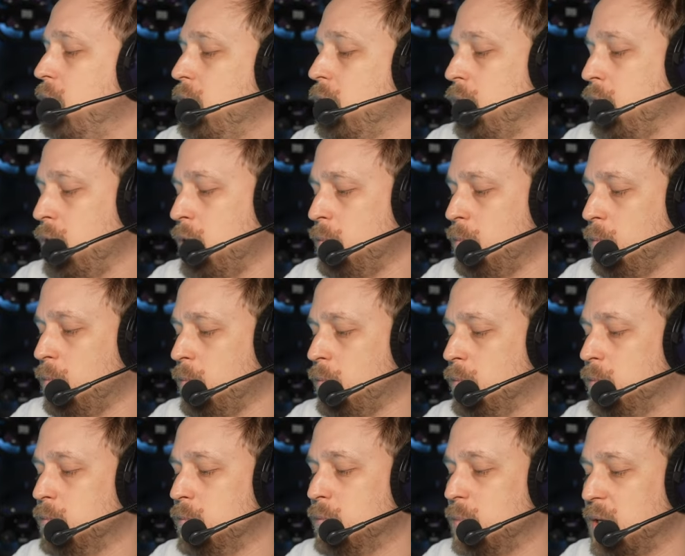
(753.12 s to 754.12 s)

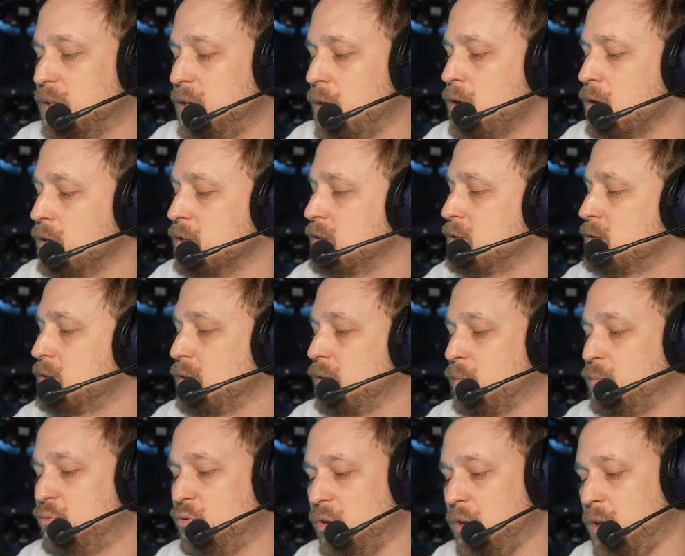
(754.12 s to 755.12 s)
Um, but yeah, it's
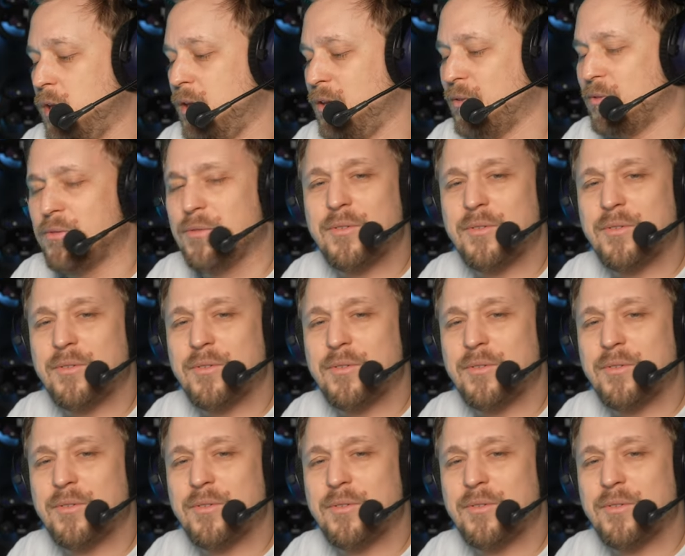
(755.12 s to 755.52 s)
pretty